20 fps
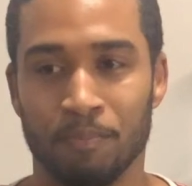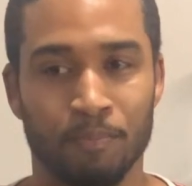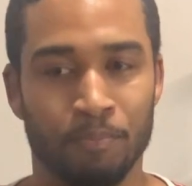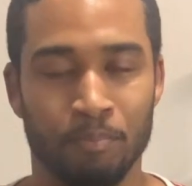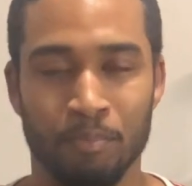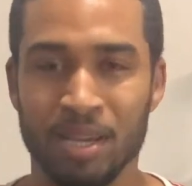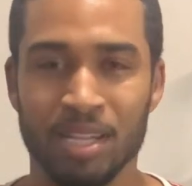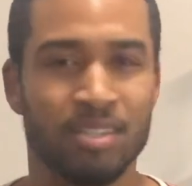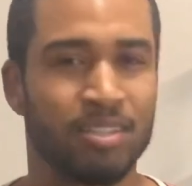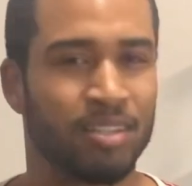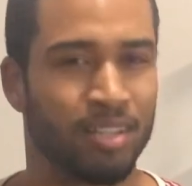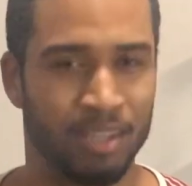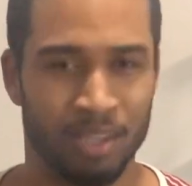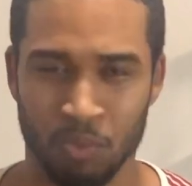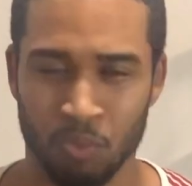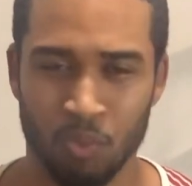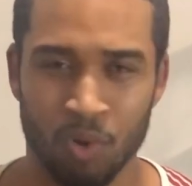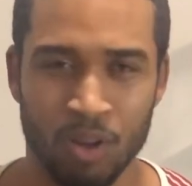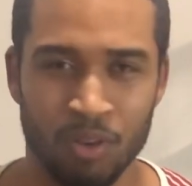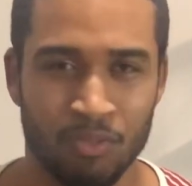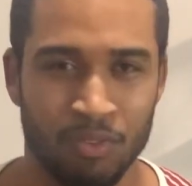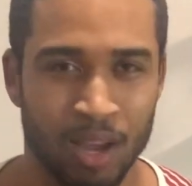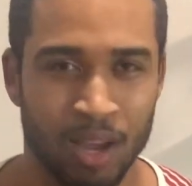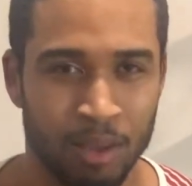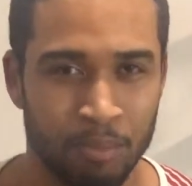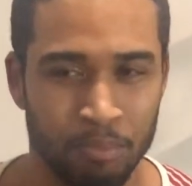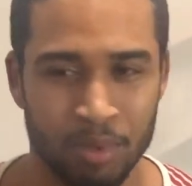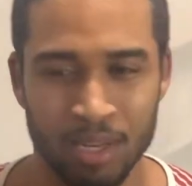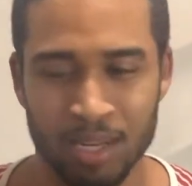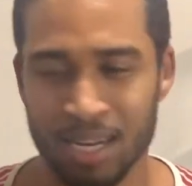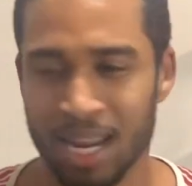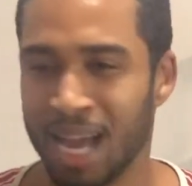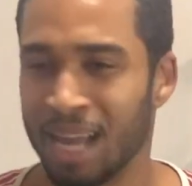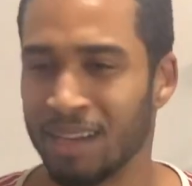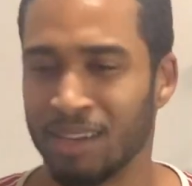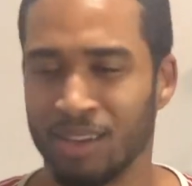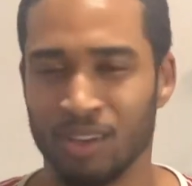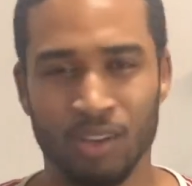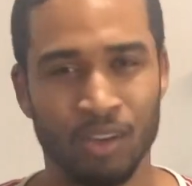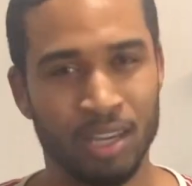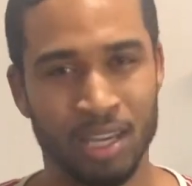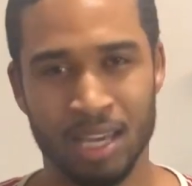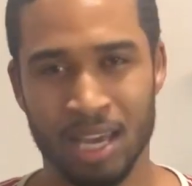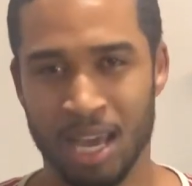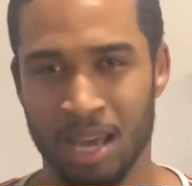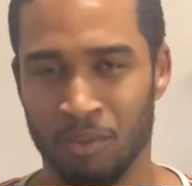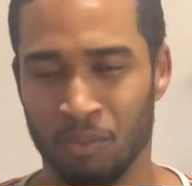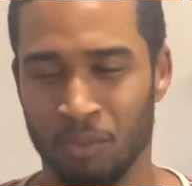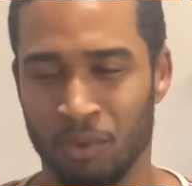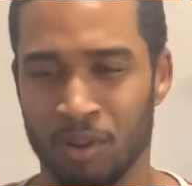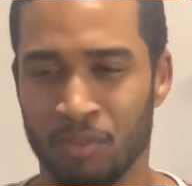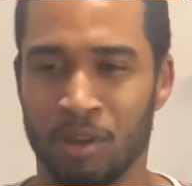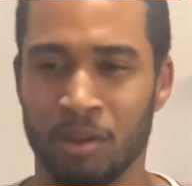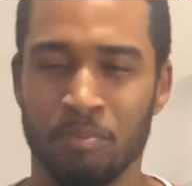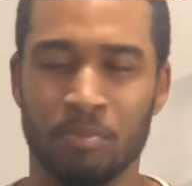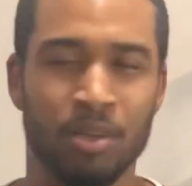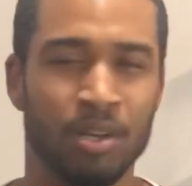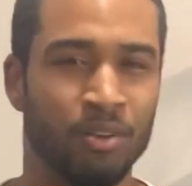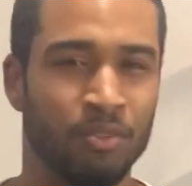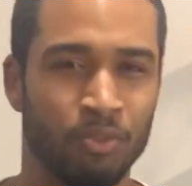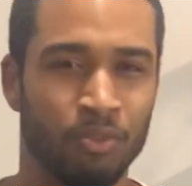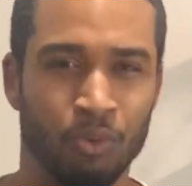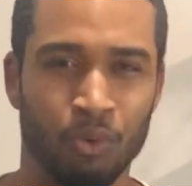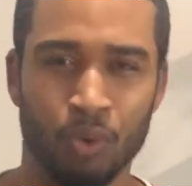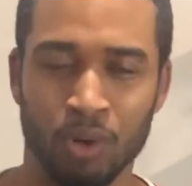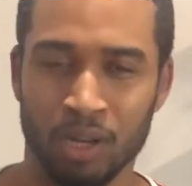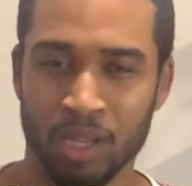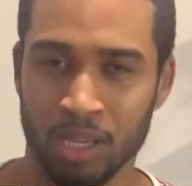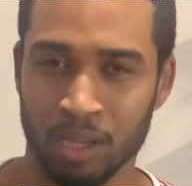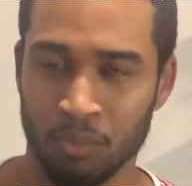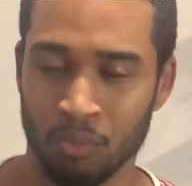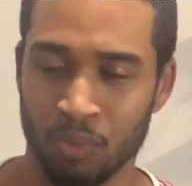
mentally, what have I been not looking at? What have I been avoiding?